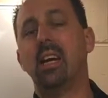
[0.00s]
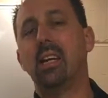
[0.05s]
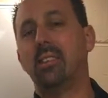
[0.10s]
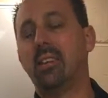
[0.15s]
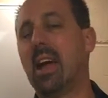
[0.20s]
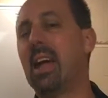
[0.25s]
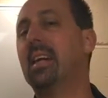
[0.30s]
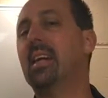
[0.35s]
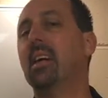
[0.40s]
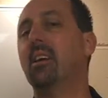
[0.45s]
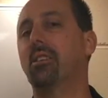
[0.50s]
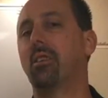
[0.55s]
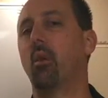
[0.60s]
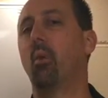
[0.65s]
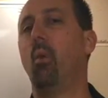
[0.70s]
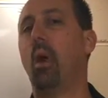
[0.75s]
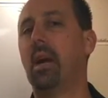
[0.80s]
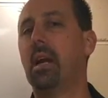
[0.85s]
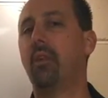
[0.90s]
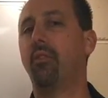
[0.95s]
take us
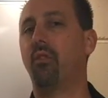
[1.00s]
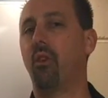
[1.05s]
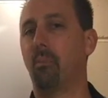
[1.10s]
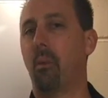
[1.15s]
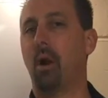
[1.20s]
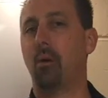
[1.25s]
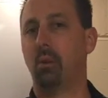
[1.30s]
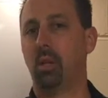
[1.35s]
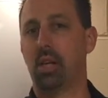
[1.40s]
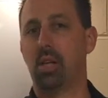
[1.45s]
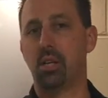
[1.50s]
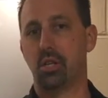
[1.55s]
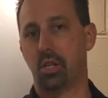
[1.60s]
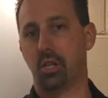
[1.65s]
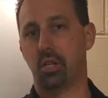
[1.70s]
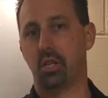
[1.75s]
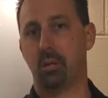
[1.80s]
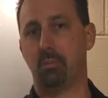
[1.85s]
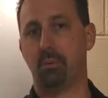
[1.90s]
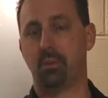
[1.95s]
away from our
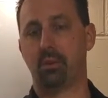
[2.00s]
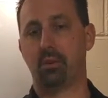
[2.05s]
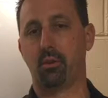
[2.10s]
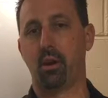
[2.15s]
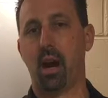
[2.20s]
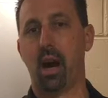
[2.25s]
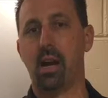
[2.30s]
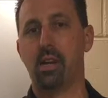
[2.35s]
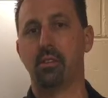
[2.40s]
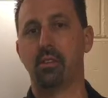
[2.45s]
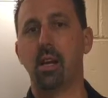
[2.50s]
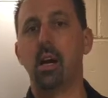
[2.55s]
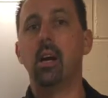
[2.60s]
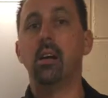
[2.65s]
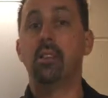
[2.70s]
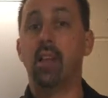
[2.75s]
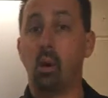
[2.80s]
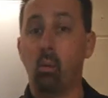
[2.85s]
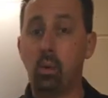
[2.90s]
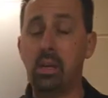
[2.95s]
relationship with Christ
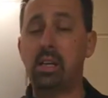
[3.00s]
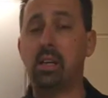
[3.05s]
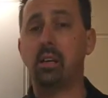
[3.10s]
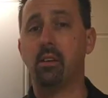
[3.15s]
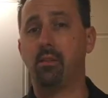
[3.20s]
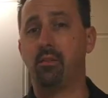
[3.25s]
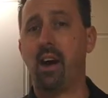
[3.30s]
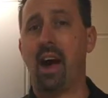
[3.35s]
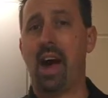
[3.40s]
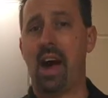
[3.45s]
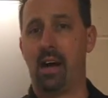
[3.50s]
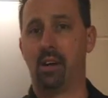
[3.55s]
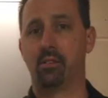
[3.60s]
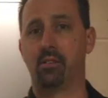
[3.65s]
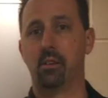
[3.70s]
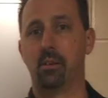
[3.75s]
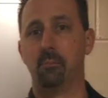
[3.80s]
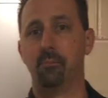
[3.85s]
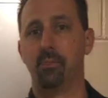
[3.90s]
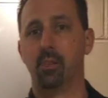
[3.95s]
that we can fast.